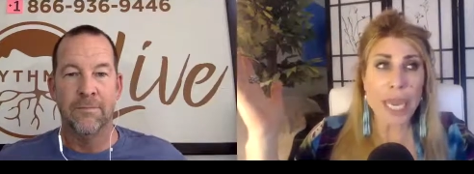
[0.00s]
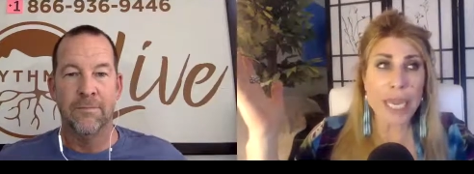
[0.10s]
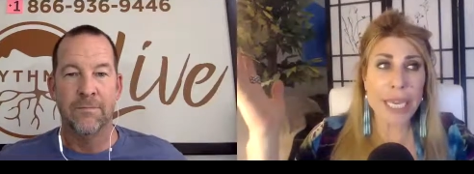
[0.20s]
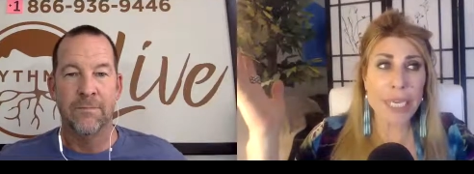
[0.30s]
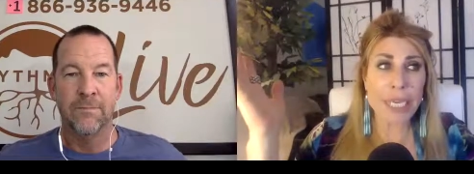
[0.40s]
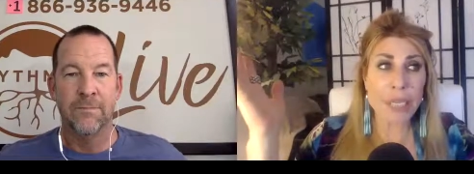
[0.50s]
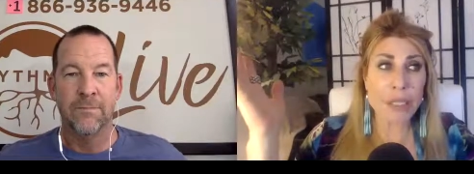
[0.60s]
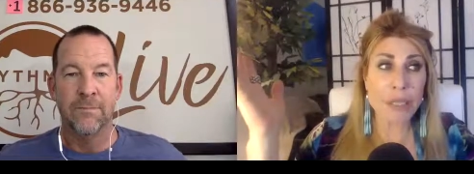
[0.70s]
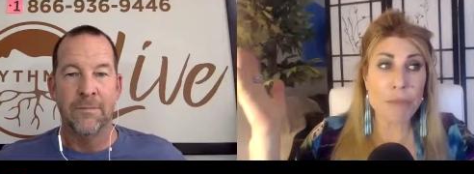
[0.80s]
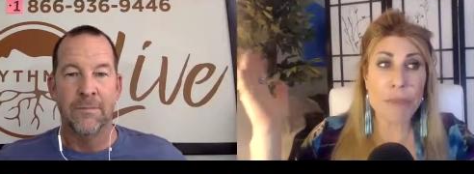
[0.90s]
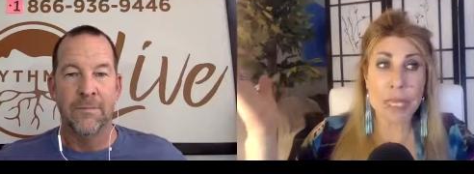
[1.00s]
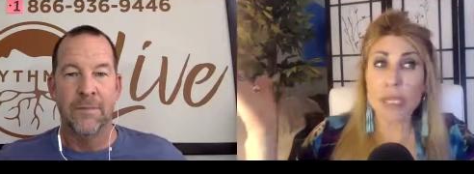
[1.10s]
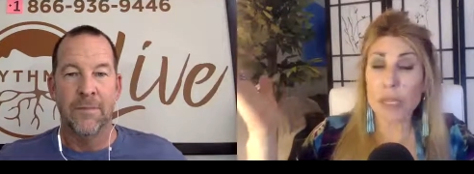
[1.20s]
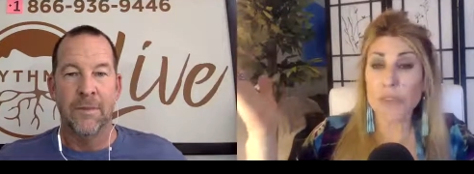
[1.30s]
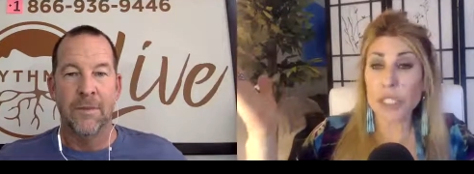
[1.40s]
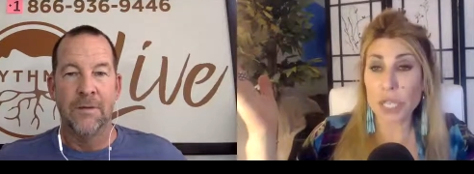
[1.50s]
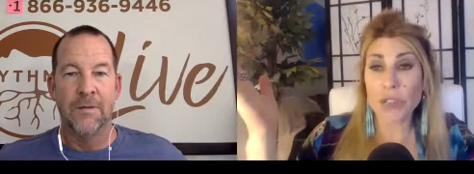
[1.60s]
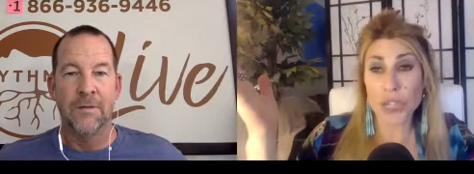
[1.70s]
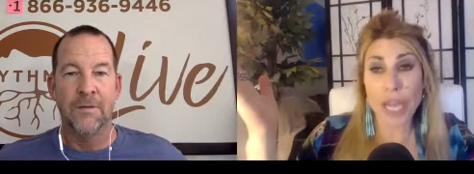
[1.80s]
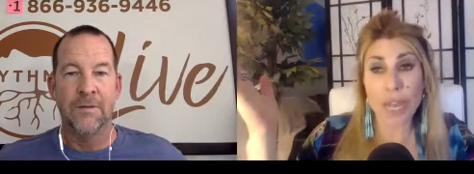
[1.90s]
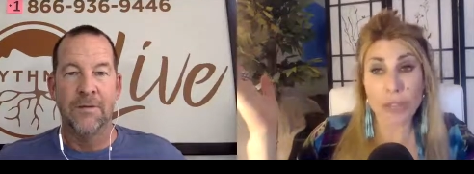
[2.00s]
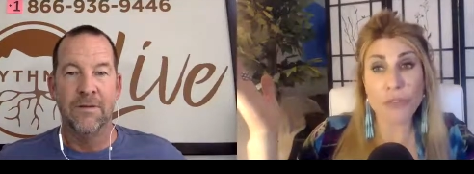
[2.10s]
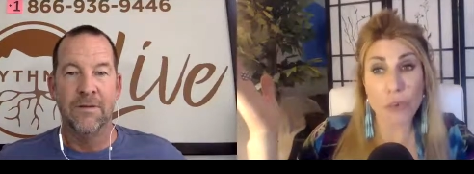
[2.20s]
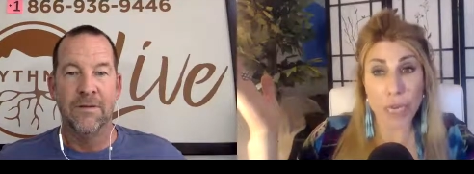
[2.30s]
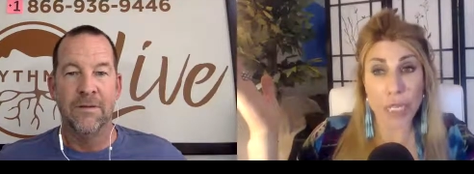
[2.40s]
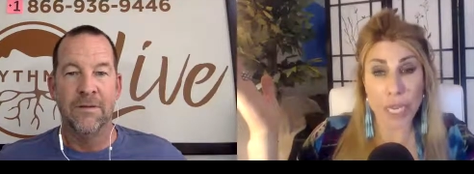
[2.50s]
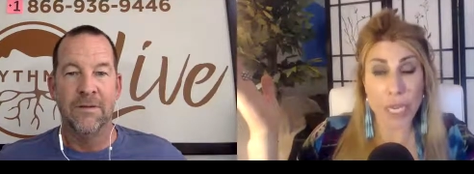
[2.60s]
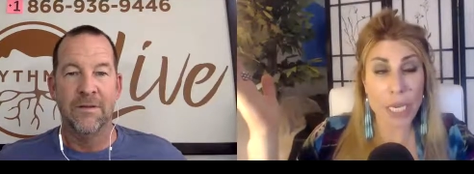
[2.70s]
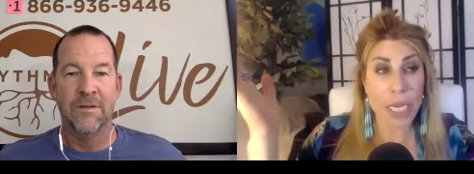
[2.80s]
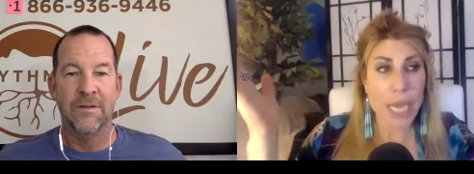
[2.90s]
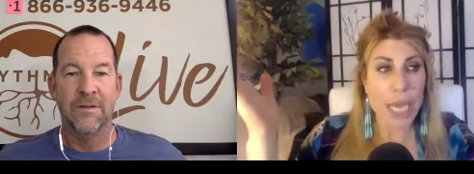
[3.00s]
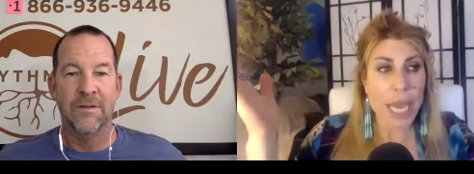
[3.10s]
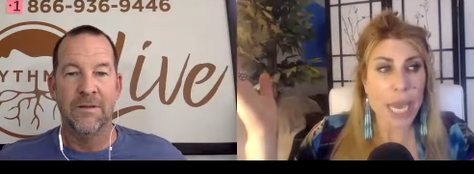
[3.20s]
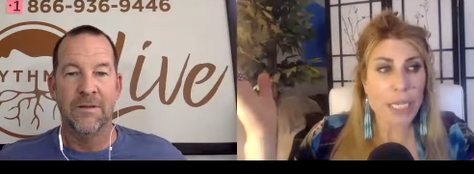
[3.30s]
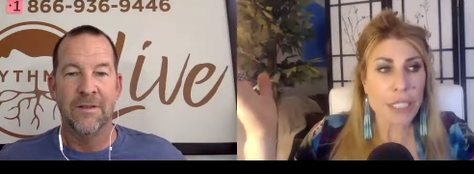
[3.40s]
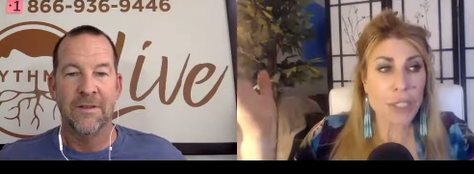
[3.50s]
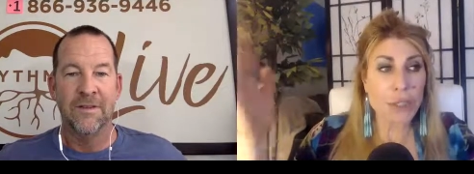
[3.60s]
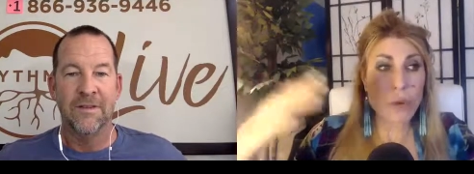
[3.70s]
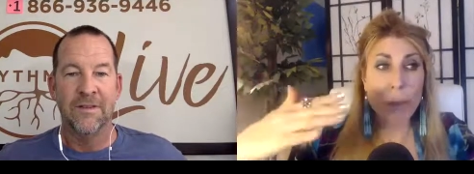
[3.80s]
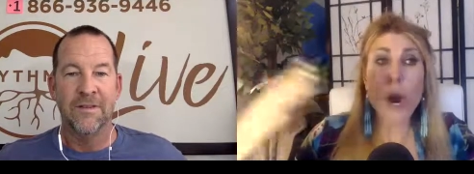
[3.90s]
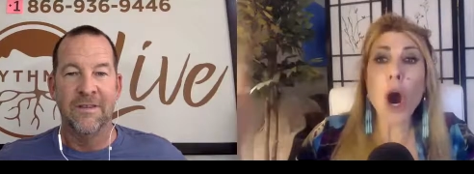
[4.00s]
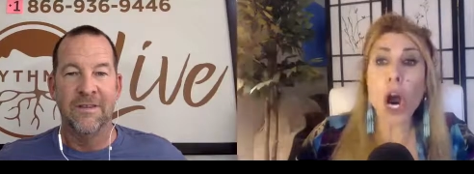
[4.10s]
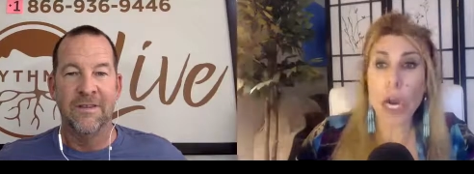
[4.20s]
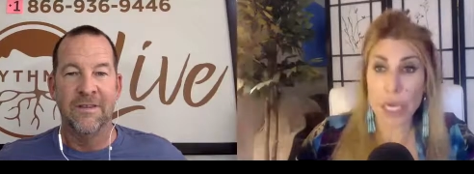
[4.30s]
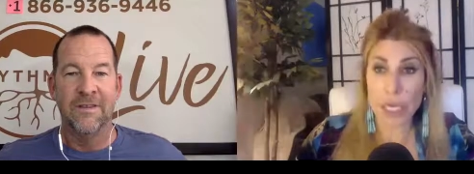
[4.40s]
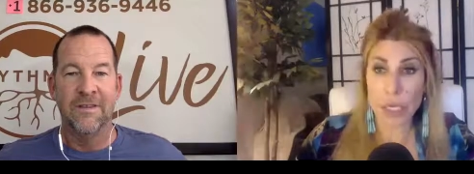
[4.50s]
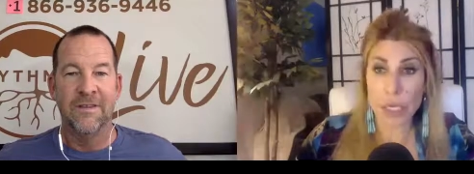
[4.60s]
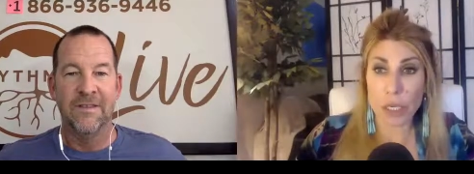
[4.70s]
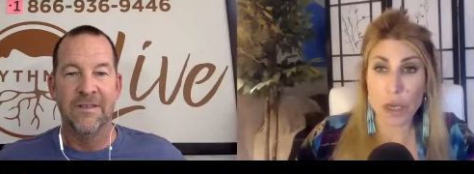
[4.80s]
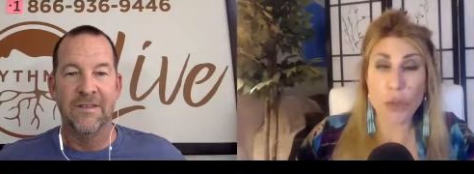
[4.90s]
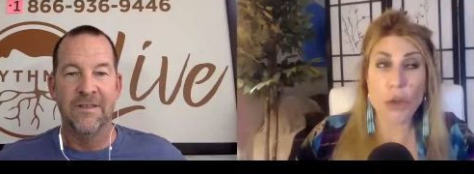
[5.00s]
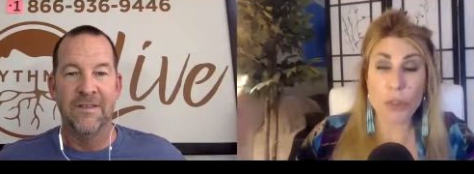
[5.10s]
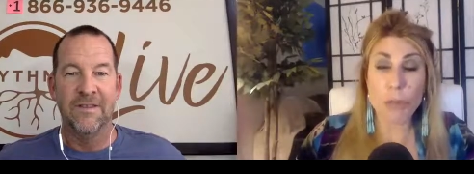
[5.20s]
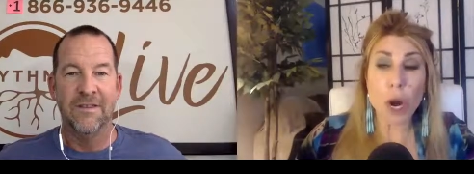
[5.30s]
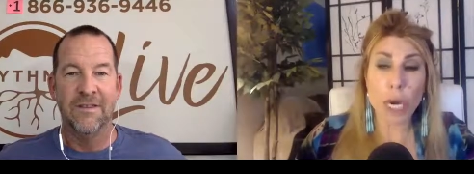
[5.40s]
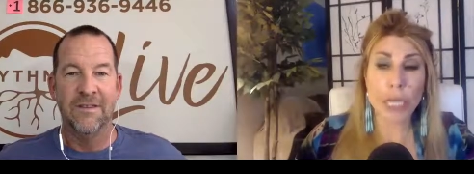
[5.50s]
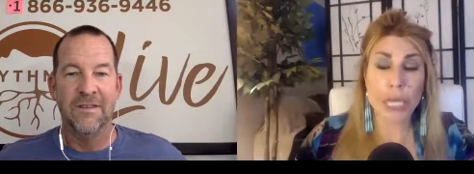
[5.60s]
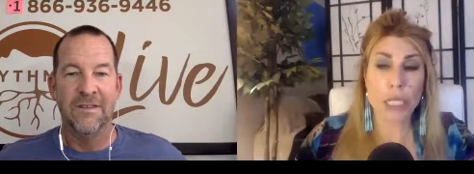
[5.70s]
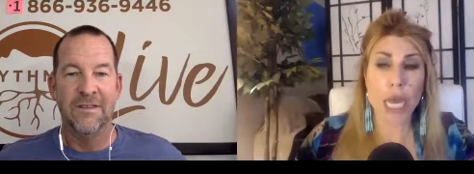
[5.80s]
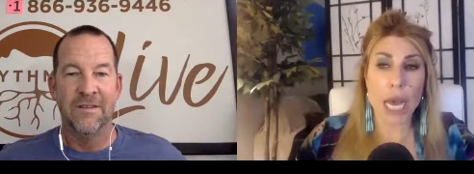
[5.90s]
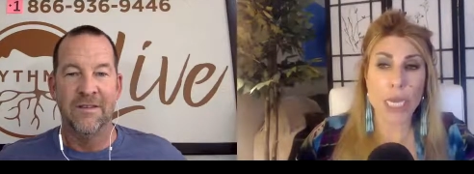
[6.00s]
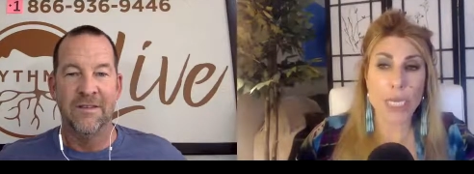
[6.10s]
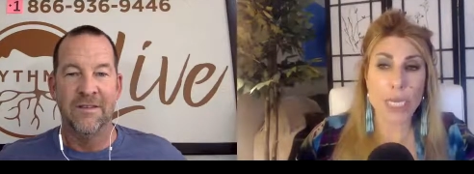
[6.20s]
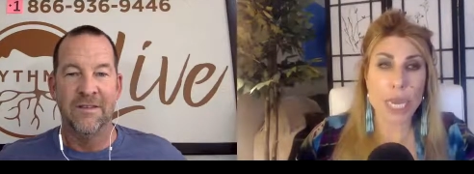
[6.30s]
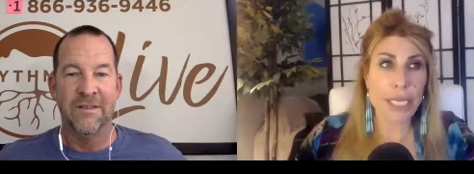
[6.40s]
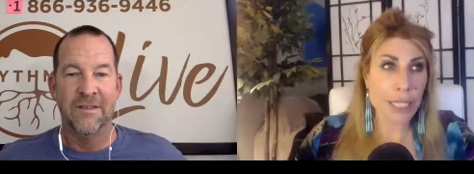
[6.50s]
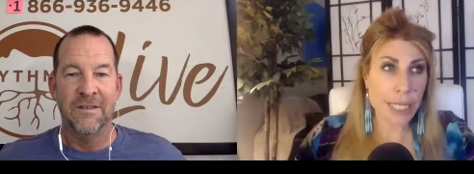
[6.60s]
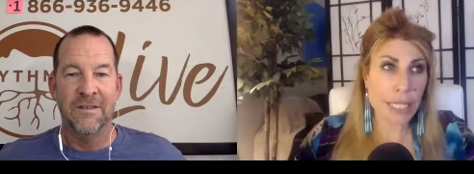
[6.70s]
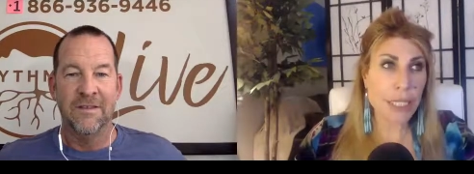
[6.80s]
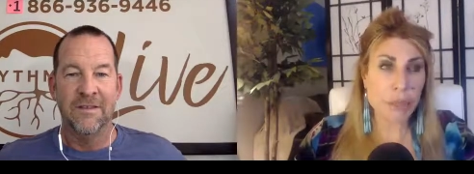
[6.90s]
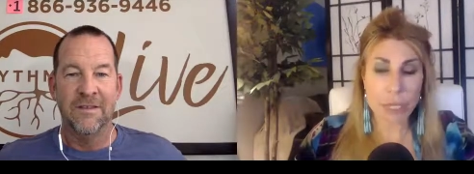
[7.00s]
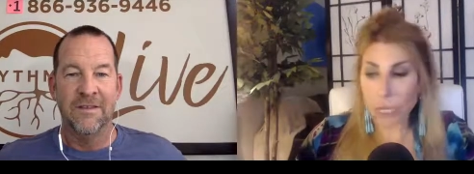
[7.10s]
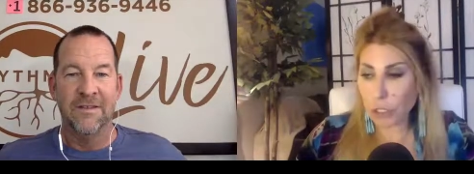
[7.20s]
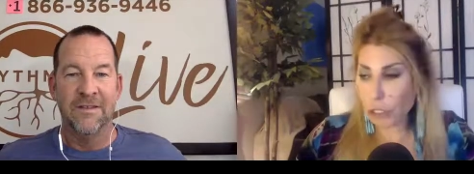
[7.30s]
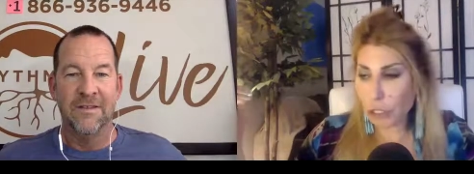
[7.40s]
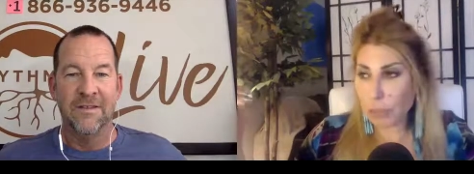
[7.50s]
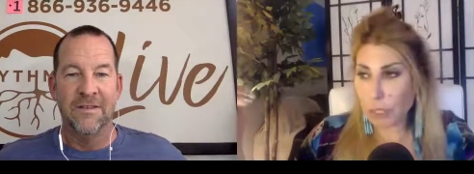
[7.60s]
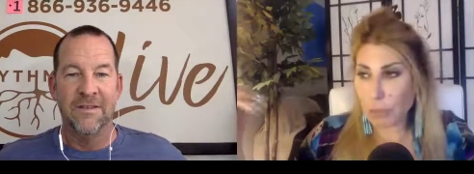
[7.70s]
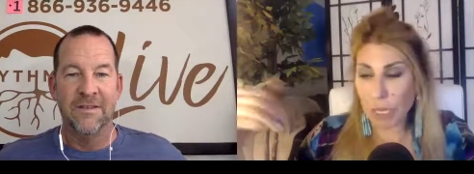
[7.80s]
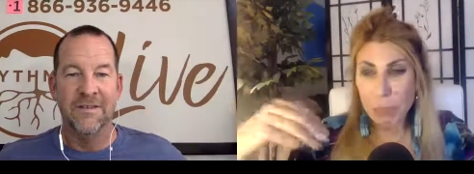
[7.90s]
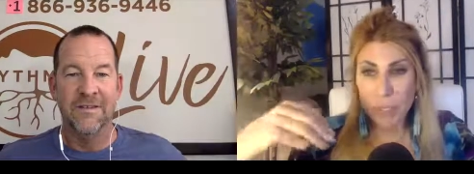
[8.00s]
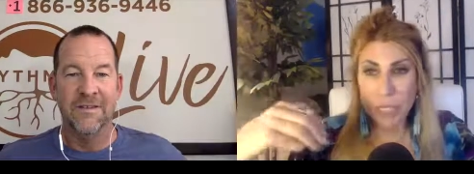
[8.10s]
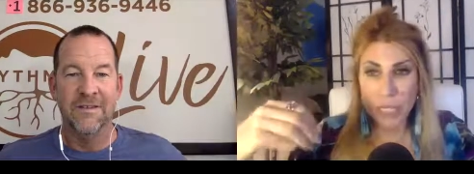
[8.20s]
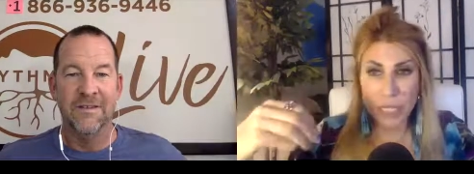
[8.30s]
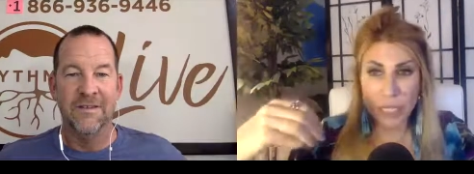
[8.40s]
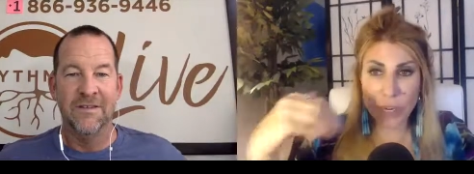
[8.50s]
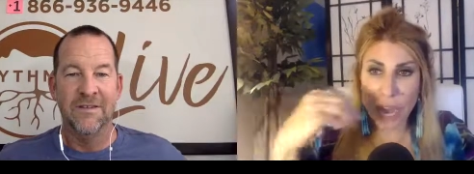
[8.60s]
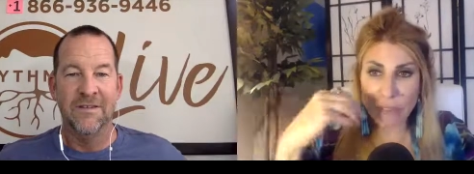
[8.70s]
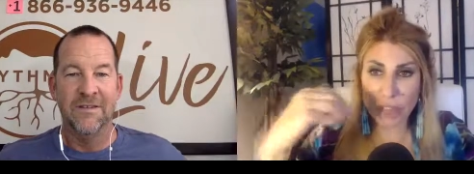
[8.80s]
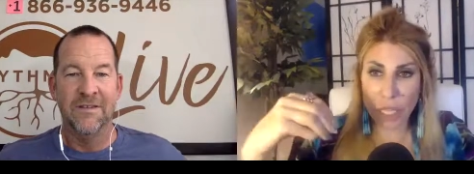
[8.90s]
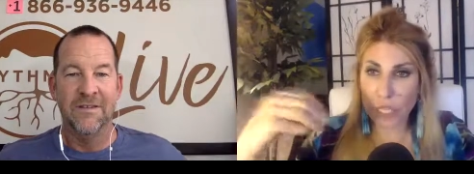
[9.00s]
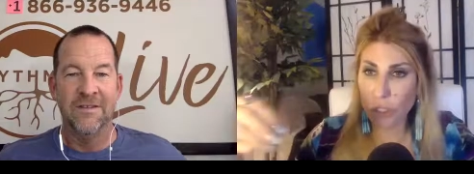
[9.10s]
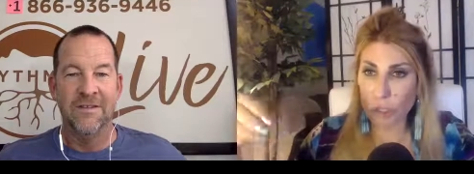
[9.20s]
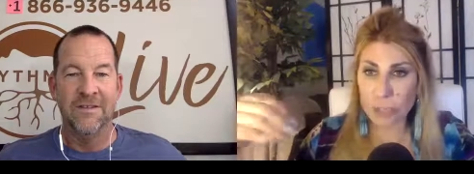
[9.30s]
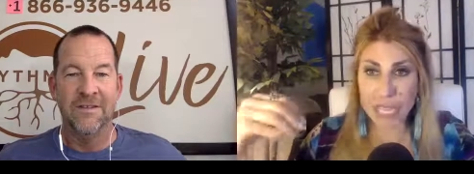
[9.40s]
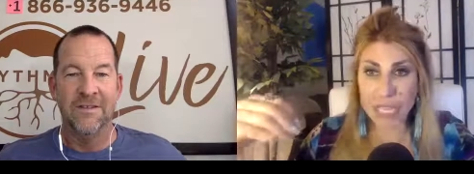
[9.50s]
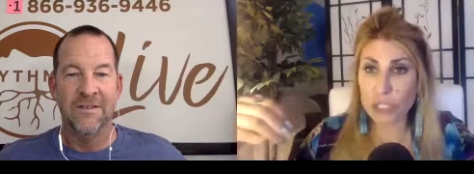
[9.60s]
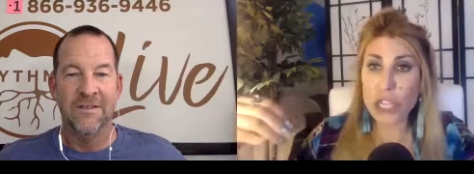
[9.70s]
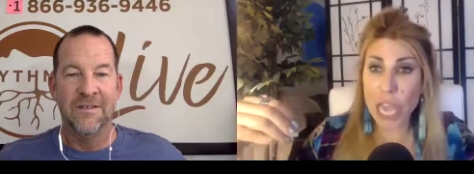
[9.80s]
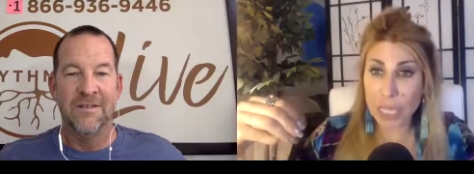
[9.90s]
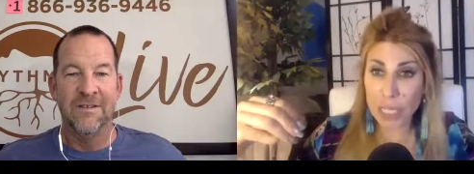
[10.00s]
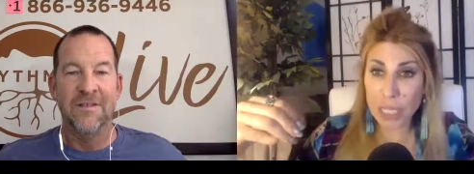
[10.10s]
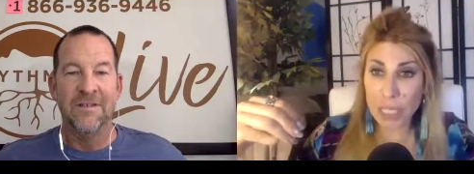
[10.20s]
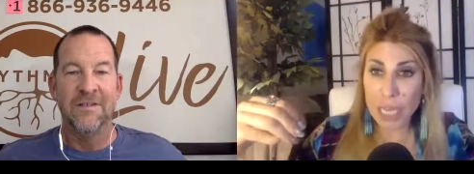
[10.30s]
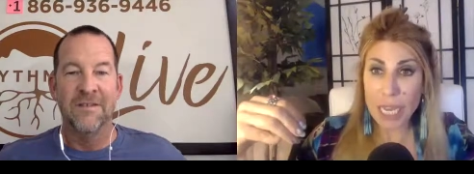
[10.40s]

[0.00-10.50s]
Speaker 1: in the middle of Southern California to a park with a parking lot, and ostensibly it should have been people sitting there having lunch or playing chess.